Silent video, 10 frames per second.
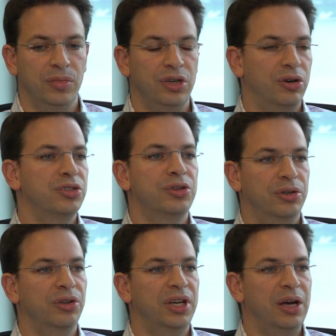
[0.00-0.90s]
your
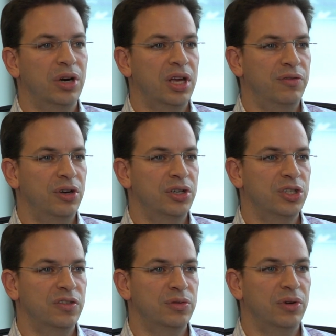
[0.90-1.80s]
internal network if you're a
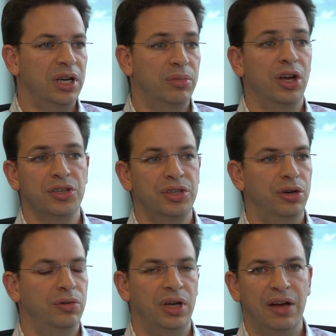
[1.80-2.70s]
service provider, but
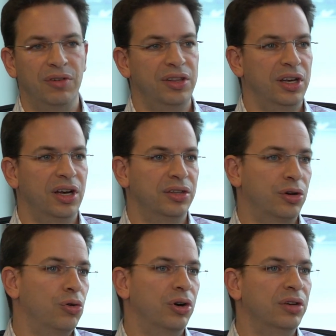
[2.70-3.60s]
also everything on the
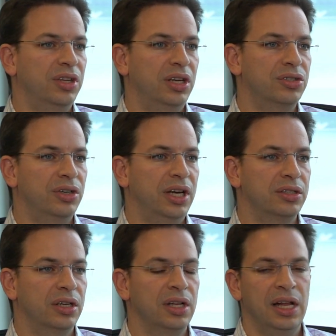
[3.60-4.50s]
core of the internet.
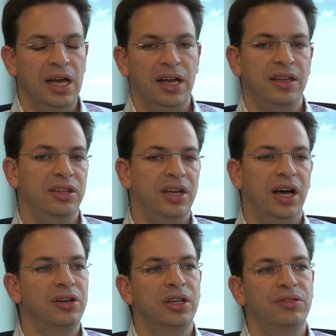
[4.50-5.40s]
And then the
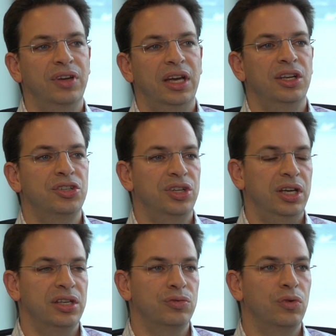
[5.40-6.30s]
other advantage
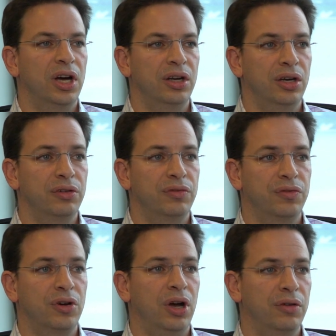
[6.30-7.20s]
is one
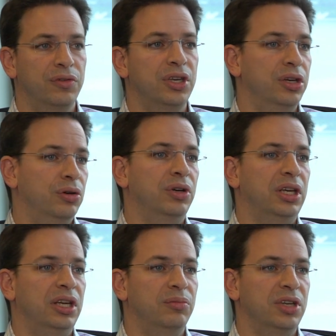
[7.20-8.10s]
of
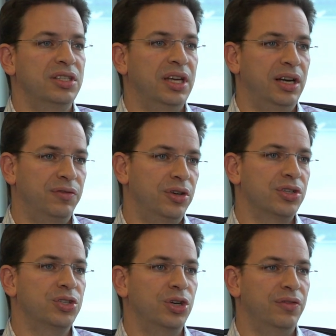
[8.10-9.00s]
QoE. It means that if you're
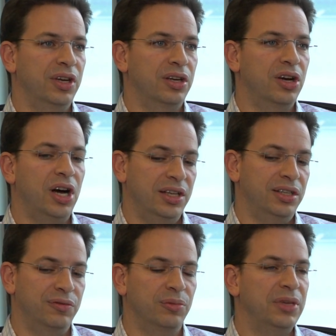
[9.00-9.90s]
serving
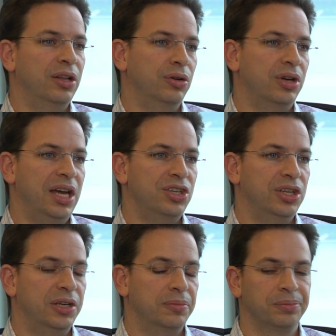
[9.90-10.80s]
content from that
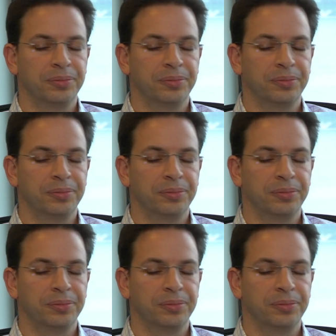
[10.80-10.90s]
location,